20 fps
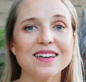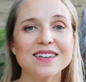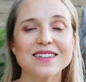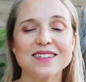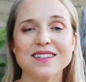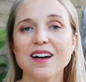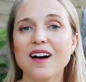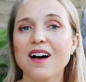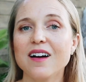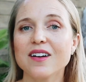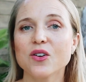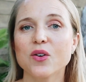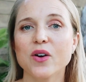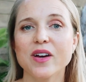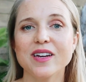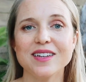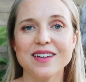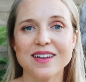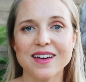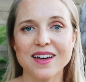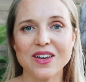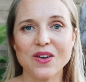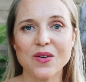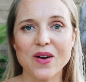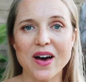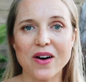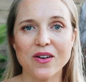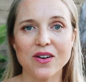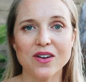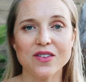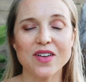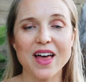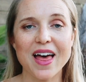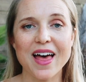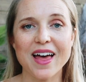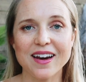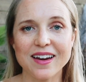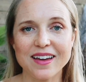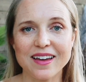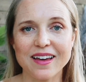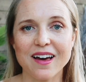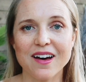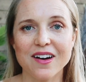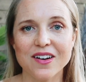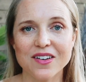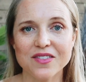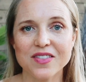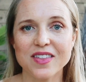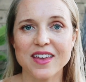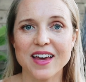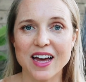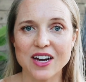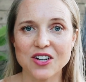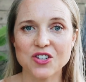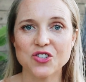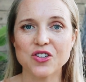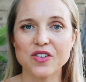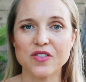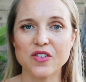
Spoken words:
is not going to get you out of any of the entry